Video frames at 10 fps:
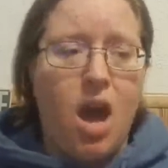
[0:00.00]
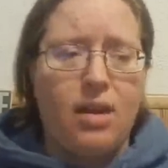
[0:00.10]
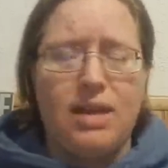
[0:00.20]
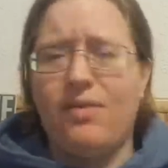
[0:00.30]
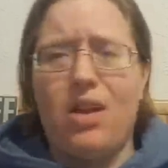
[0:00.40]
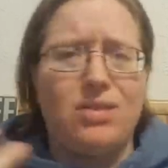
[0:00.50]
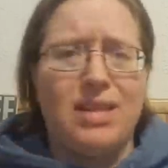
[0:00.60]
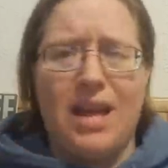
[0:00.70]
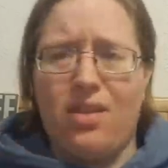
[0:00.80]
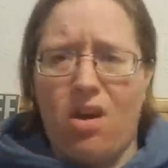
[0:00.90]
Even
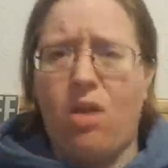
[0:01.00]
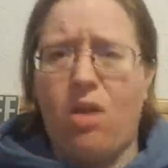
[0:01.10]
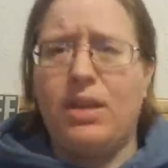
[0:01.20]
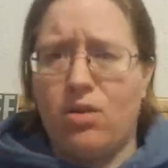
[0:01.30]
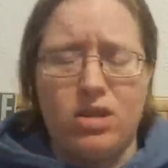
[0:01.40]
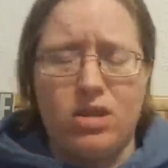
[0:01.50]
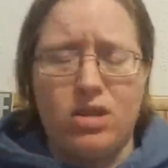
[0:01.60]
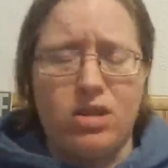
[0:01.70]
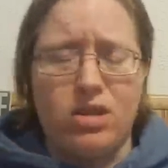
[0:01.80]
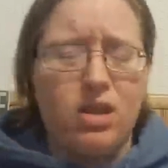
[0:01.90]
outside of the haunt, we know
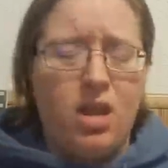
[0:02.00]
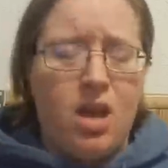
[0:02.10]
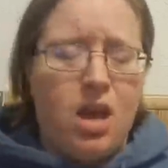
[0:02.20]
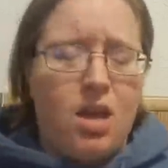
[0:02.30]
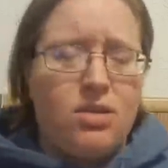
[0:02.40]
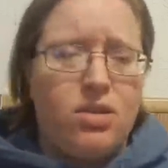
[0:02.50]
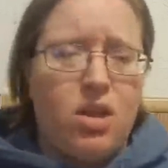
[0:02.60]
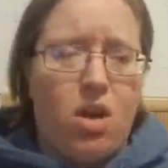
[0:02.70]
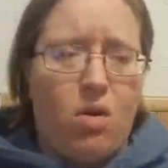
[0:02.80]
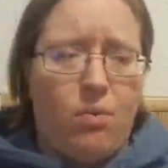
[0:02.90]
actors.
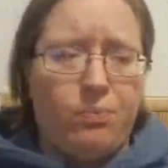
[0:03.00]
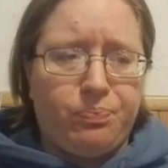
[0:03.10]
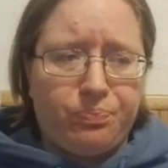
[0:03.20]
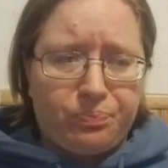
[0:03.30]
So